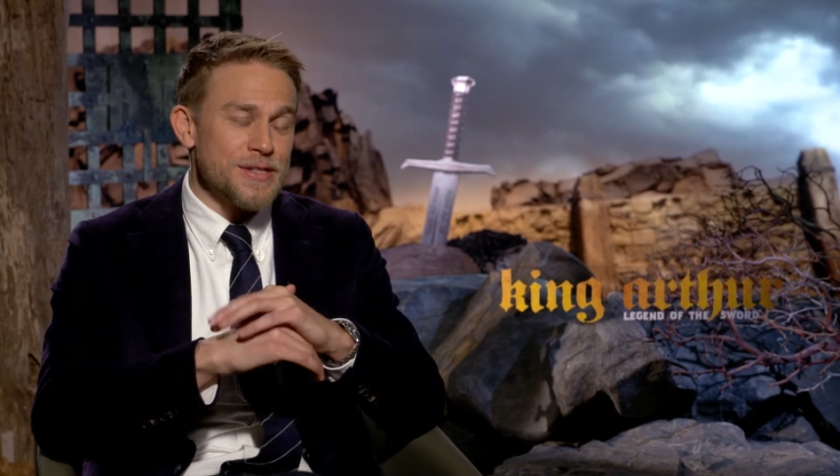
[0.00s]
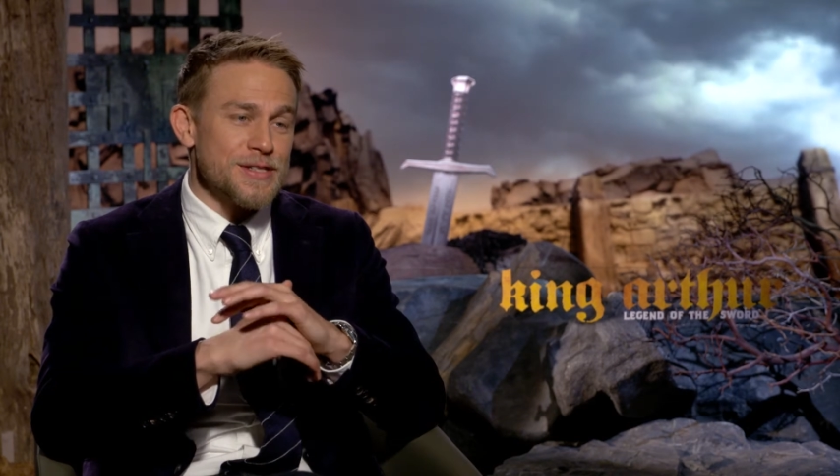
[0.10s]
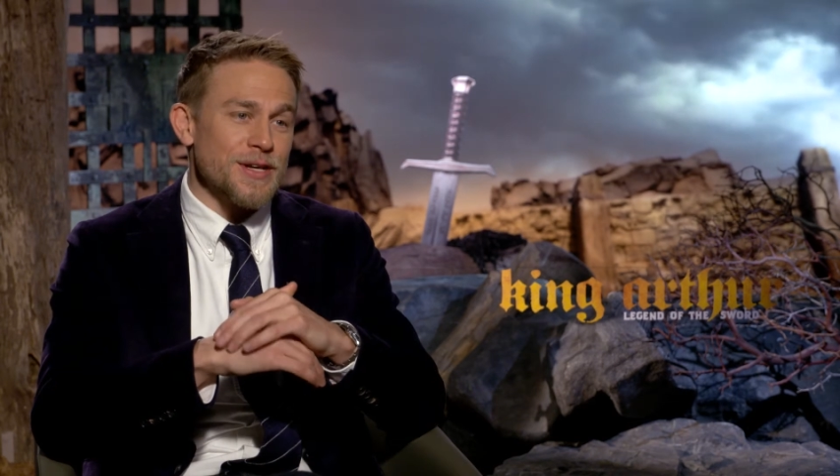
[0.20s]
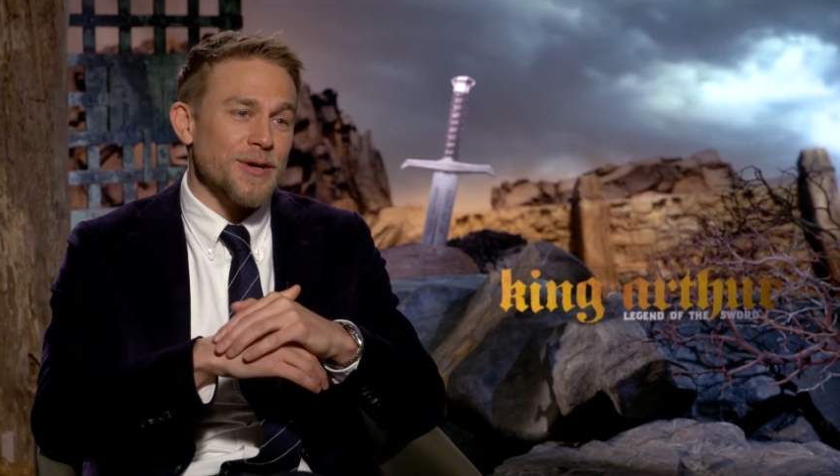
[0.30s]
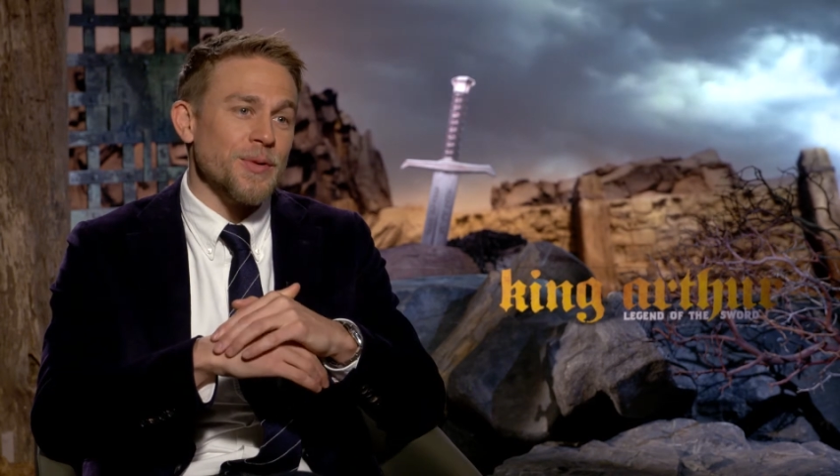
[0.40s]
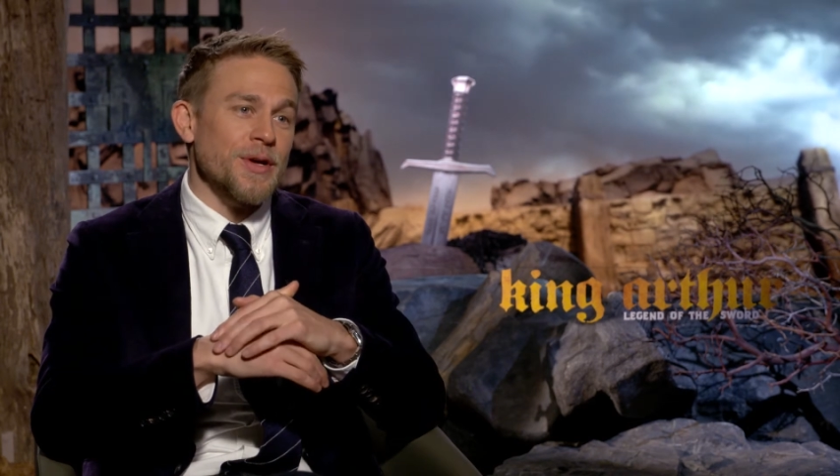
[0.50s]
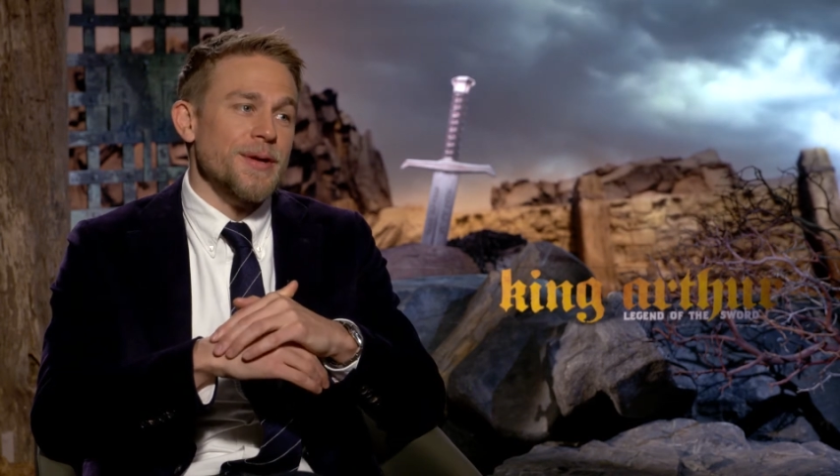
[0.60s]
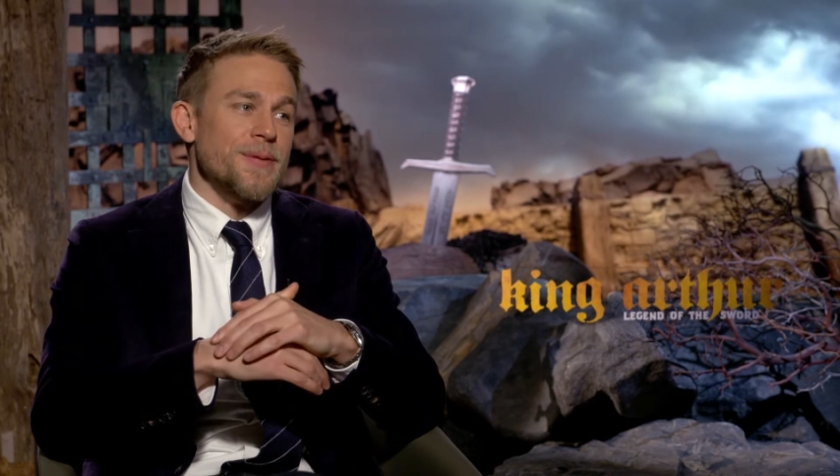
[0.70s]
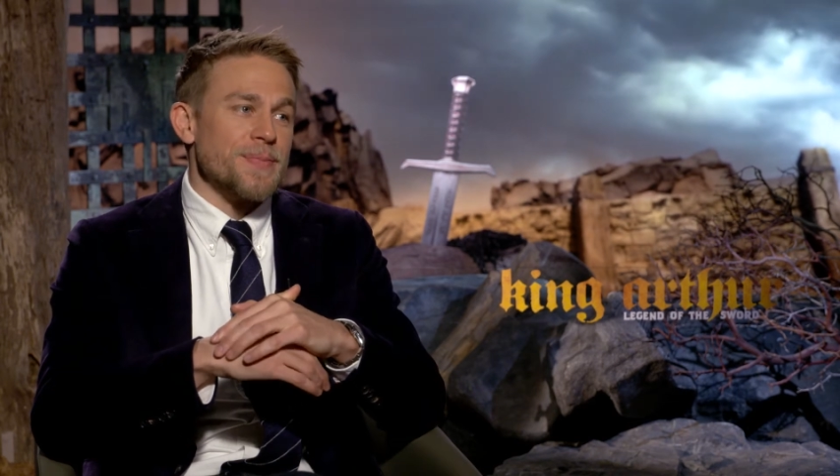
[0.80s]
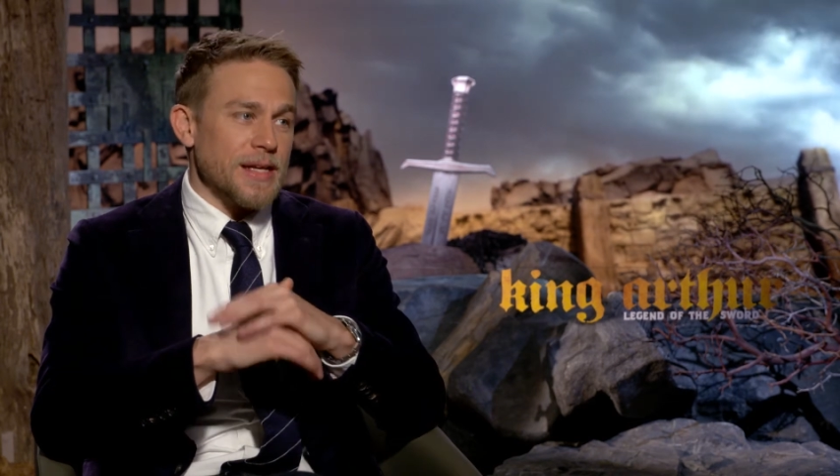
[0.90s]
So
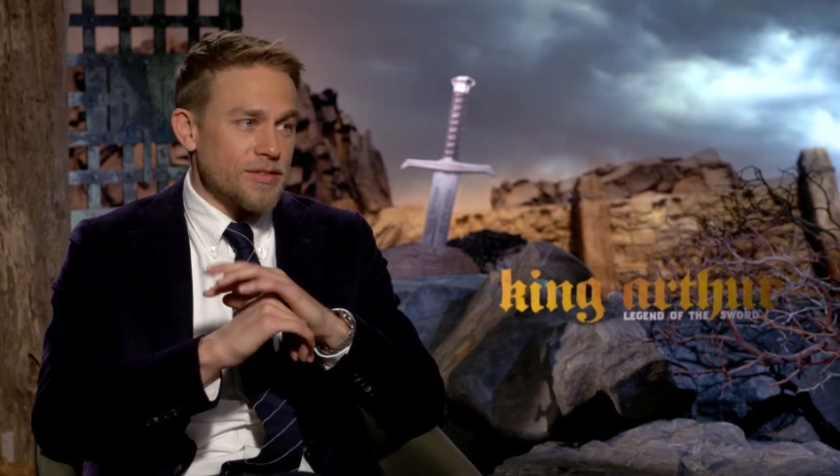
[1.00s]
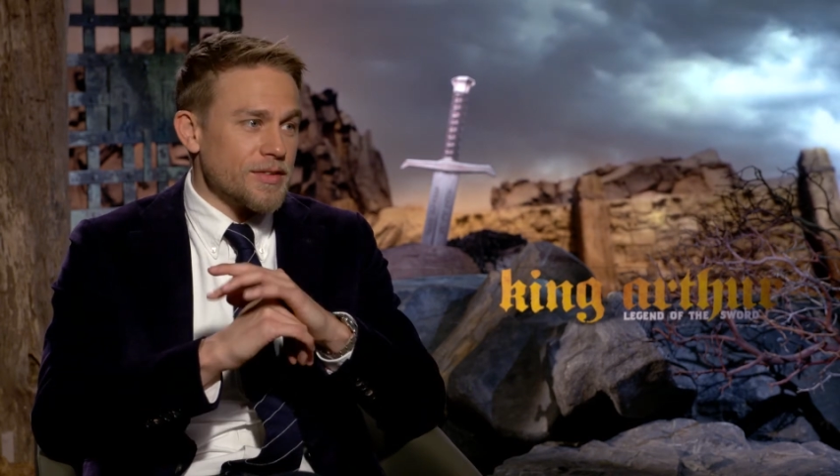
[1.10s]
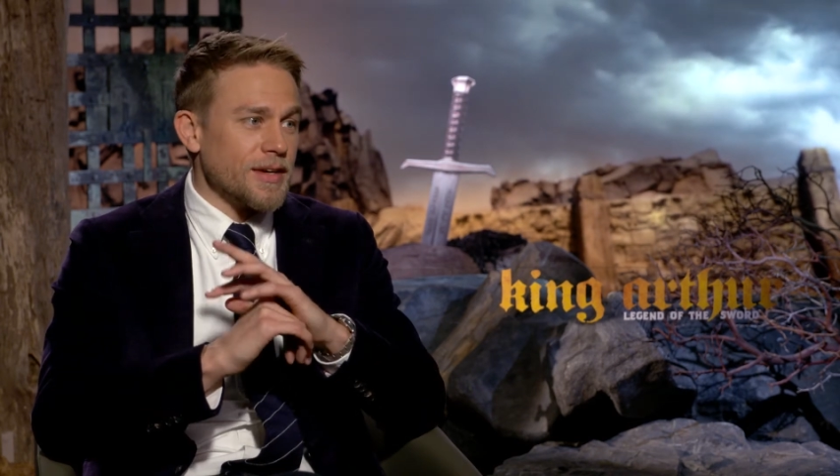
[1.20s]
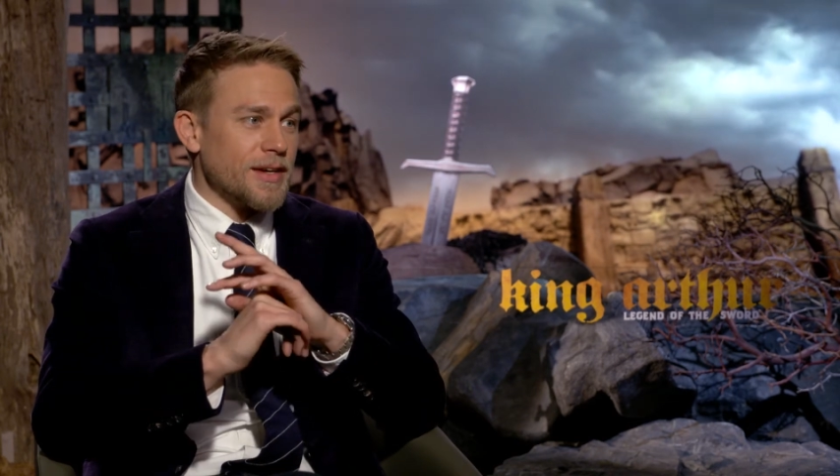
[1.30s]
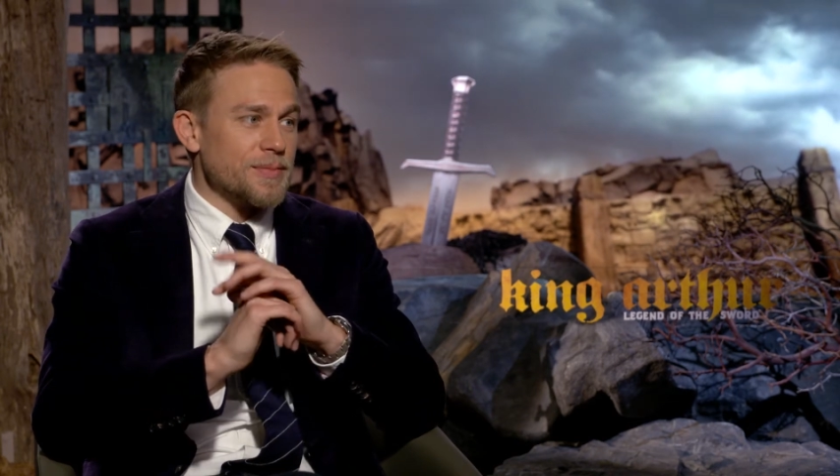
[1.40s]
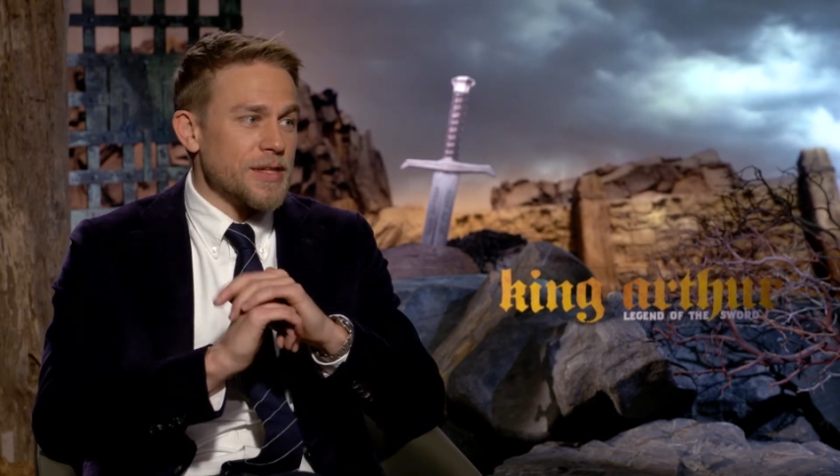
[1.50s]
that's, uh,